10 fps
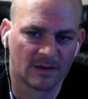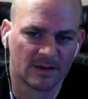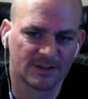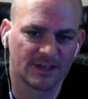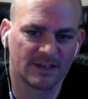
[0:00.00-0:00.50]

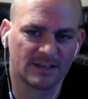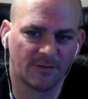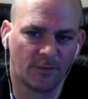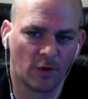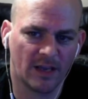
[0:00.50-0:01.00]
So you can see
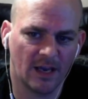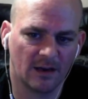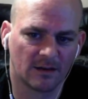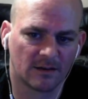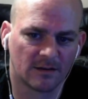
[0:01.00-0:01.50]
48,
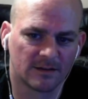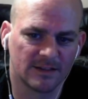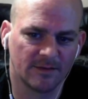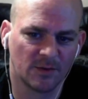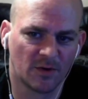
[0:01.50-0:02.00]

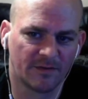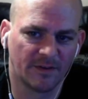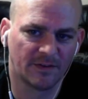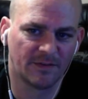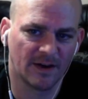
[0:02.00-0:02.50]
71,
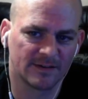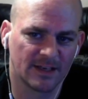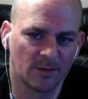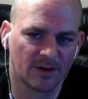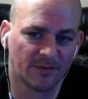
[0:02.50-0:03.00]
55. So now
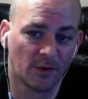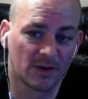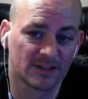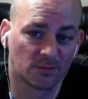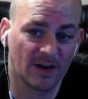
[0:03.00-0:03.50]
we're going to
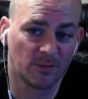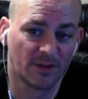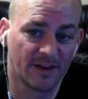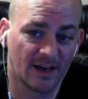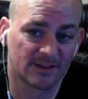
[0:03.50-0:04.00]
focus the red one
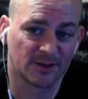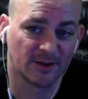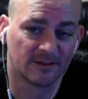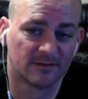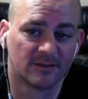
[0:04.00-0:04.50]
the next turn.
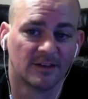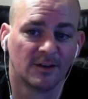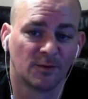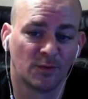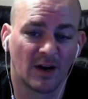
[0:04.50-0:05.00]

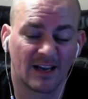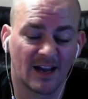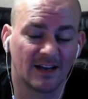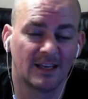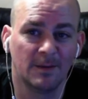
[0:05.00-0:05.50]
We want to
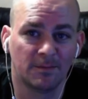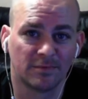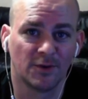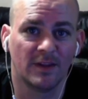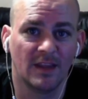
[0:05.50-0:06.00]
kind of keep
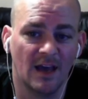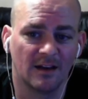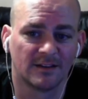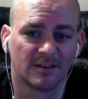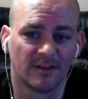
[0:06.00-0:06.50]
doing that
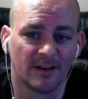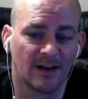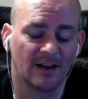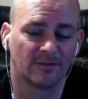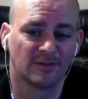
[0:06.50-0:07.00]
until they're
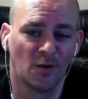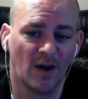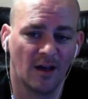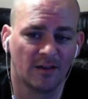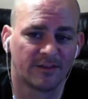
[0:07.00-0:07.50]
at low
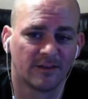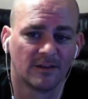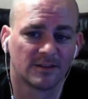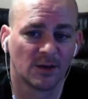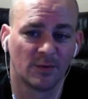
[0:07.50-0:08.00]
health,
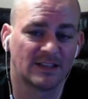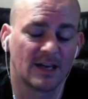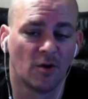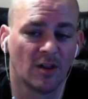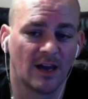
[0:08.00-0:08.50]
so that we can take
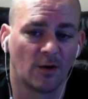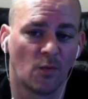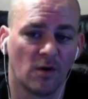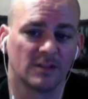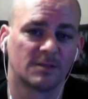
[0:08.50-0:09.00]
them all out at
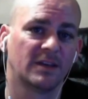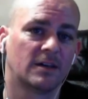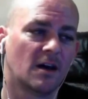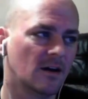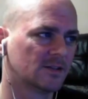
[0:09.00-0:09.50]
once.
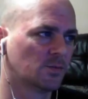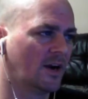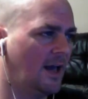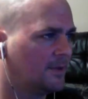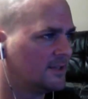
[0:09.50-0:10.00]
Because what
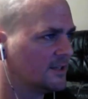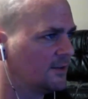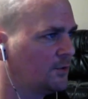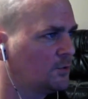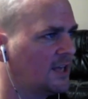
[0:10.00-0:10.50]
happens is
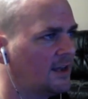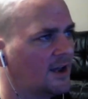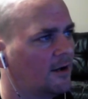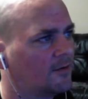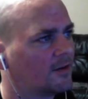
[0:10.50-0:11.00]
if you take
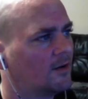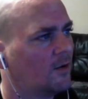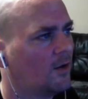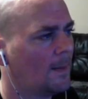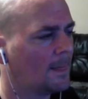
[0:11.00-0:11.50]
out
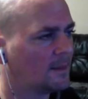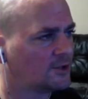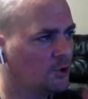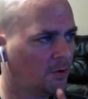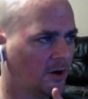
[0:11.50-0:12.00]

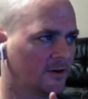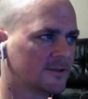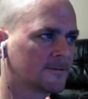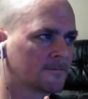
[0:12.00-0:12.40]
2 birds,